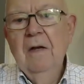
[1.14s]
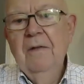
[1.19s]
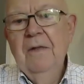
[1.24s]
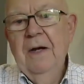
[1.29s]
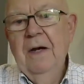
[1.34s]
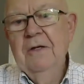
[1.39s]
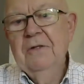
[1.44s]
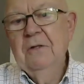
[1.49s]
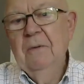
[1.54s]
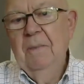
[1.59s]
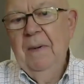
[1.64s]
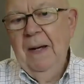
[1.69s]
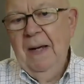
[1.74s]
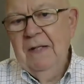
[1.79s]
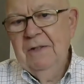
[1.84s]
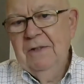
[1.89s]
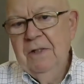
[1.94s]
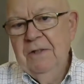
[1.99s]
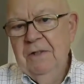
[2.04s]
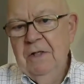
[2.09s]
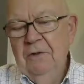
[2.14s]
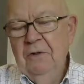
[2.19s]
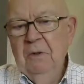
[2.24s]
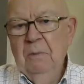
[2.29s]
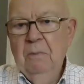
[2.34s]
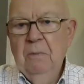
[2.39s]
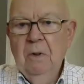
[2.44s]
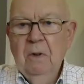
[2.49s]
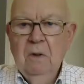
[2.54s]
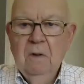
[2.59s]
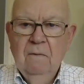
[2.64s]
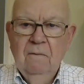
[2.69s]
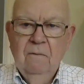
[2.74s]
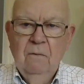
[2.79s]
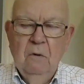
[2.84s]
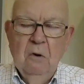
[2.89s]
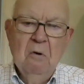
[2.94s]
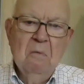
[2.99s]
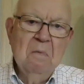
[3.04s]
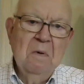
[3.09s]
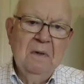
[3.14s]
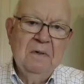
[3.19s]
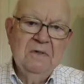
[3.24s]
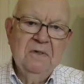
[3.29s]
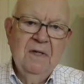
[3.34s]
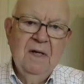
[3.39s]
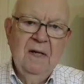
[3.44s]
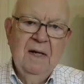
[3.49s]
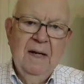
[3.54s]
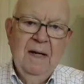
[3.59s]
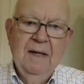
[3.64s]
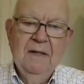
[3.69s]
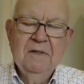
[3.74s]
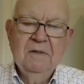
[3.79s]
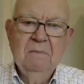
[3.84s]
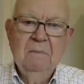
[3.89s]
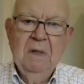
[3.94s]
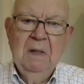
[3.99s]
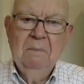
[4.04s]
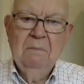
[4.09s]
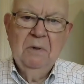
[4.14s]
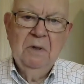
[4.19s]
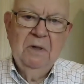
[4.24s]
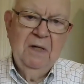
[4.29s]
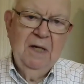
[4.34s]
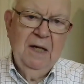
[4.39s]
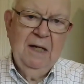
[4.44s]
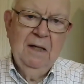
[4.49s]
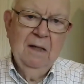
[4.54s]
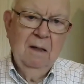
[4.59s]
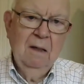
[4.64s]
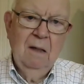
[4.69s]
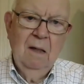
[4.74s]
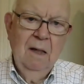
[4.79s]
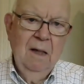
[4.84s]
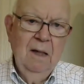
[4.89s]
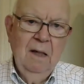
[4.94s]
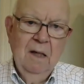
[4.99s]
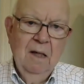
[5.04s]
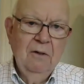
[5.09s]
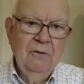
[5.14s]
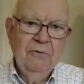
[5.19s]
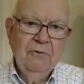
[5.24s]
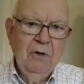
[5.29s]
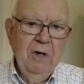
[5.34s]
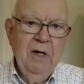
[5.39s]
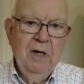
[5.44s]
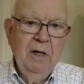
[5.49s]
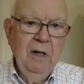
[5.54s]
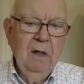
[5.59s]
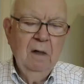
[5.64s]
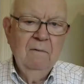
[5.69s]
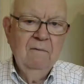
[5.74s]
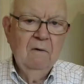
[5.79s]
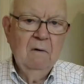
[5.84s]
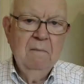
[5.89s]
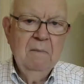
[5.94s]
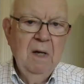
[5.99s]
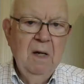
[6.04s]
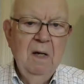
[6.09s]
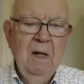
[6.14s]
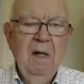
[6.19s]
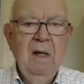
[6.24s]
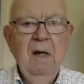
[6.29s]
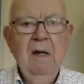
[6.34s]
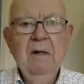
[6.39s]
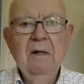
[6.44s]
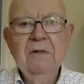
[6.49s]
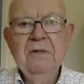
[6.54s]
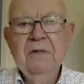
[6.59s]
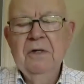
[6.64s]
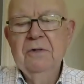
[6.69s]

There's a passage in the book of Romans that has been particularly intriguing for many years.